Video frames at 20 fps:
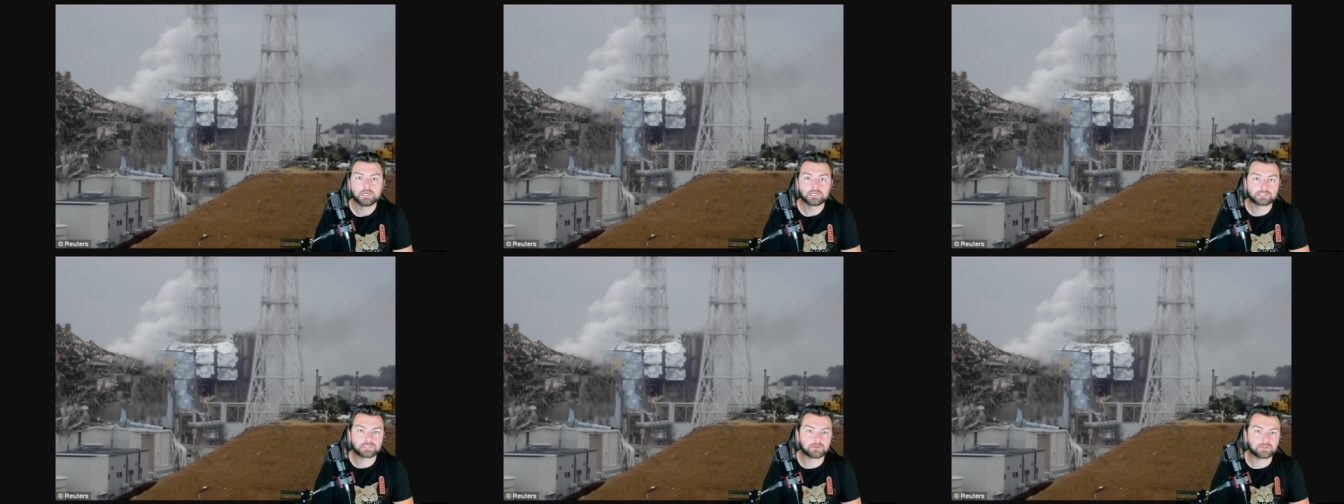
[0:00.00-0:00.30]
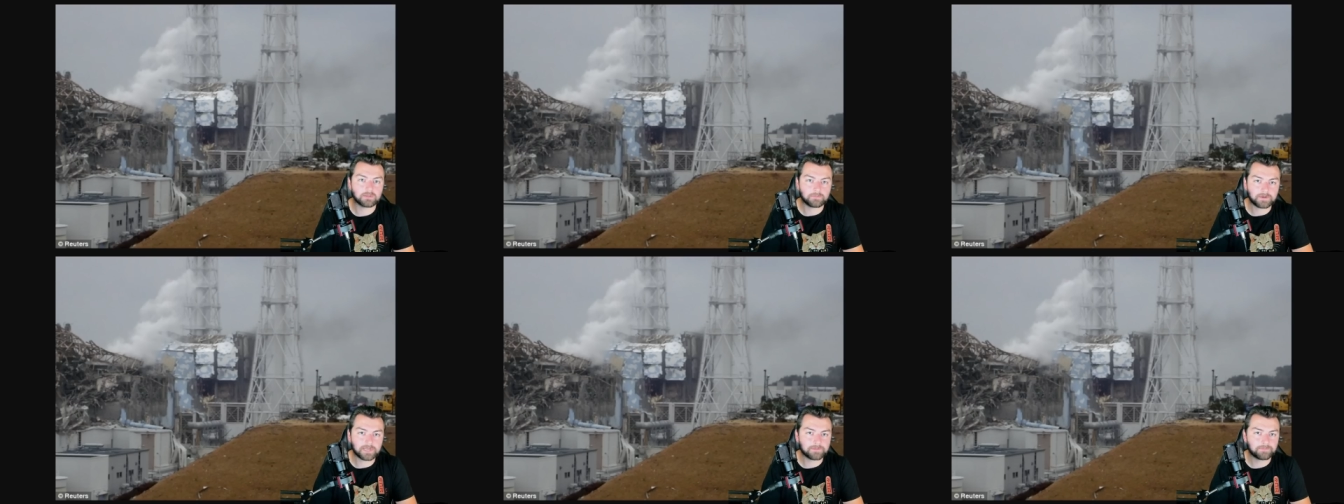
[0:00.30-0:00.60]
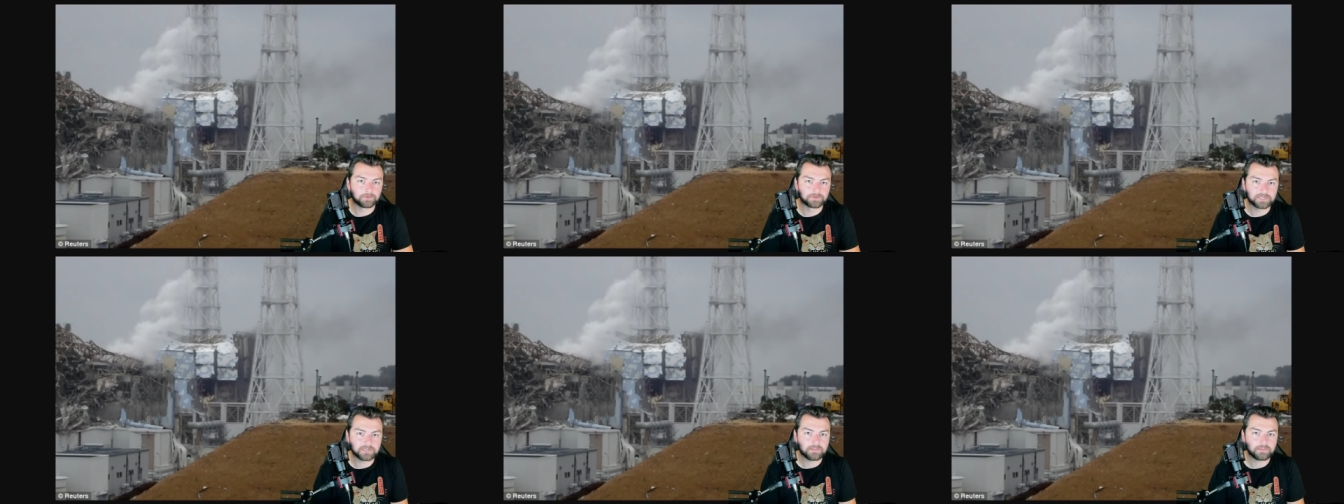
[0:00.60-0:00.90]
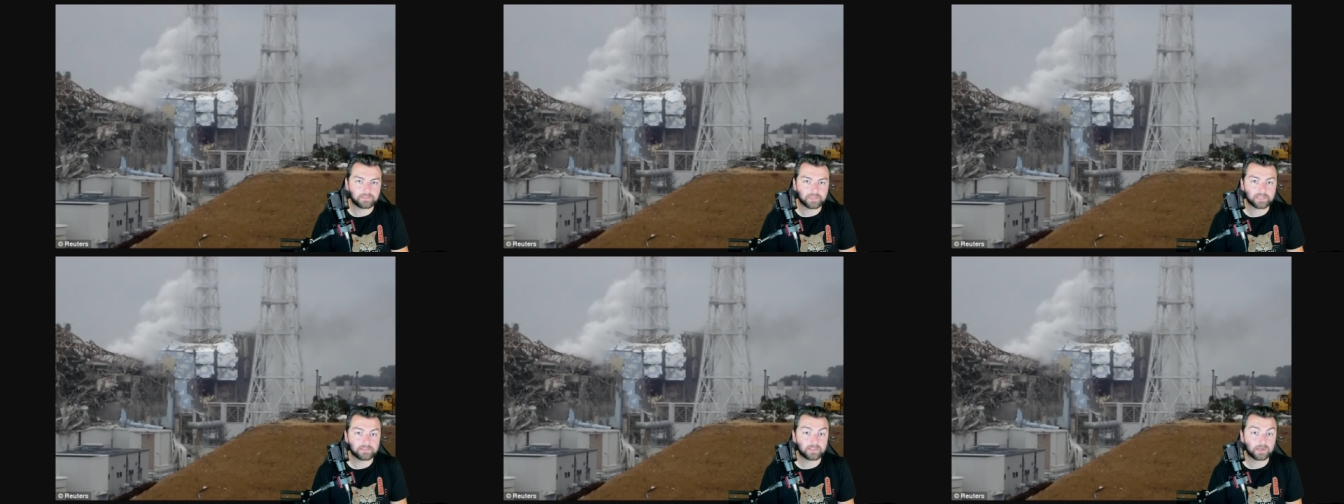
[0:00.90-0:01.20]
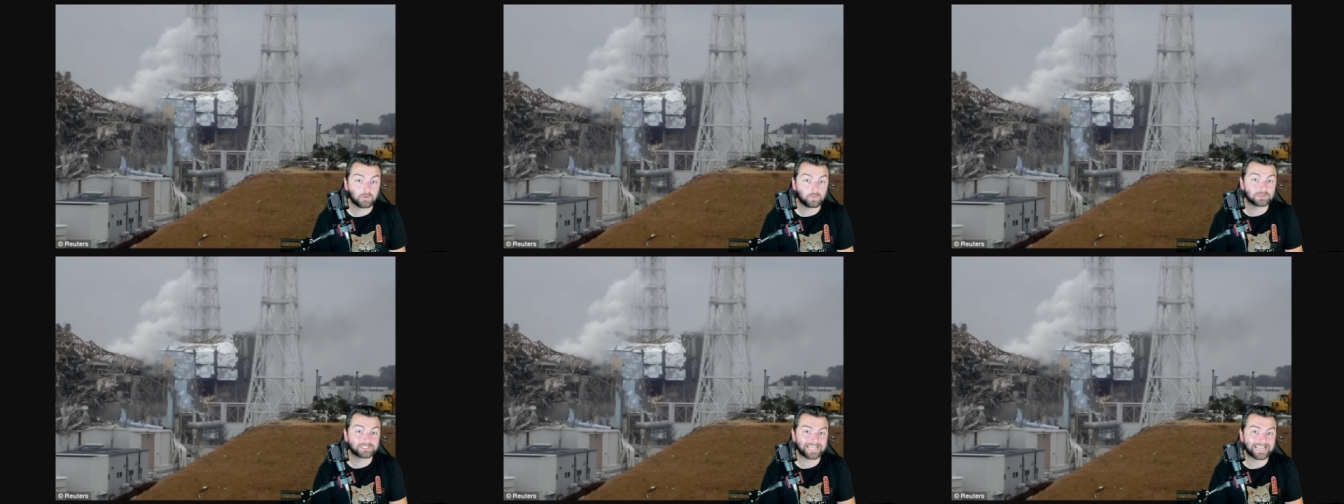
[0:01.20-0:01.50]
so that people didn't think
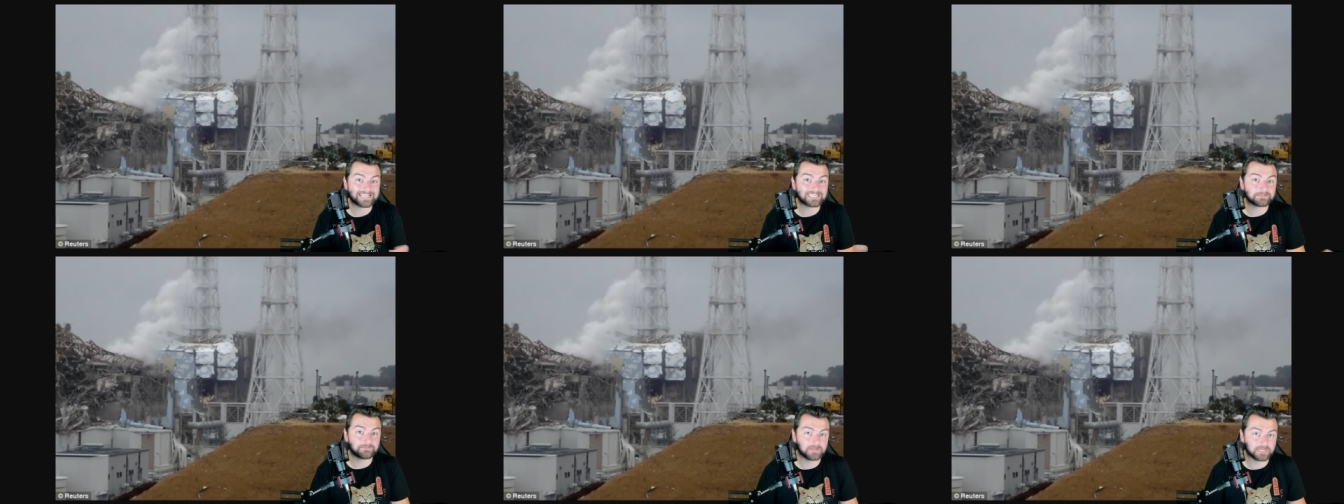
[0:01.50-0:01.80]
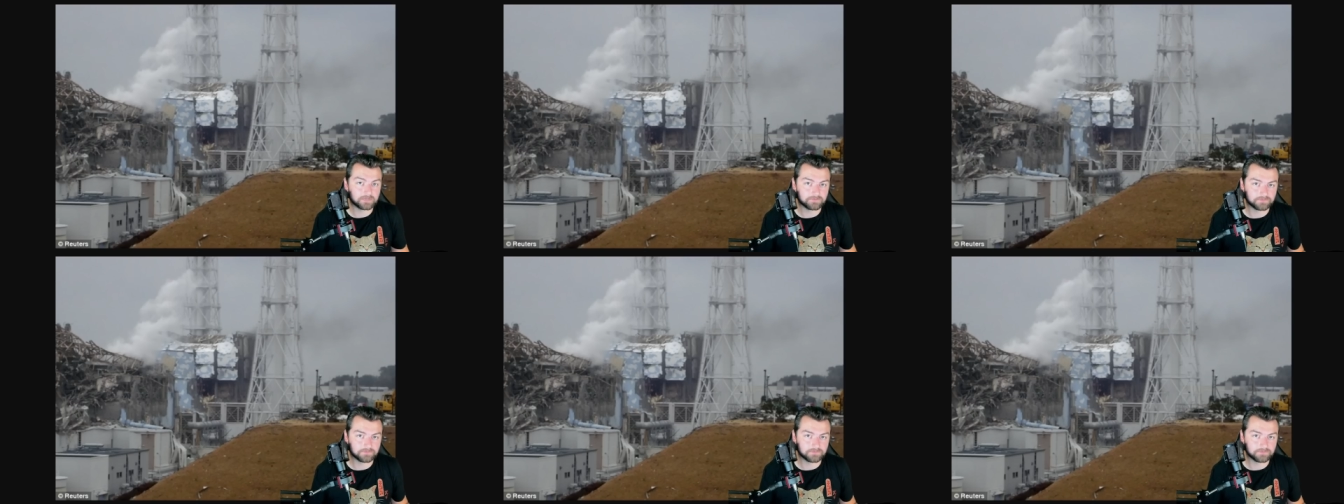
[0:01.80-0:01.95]
that it was as big of a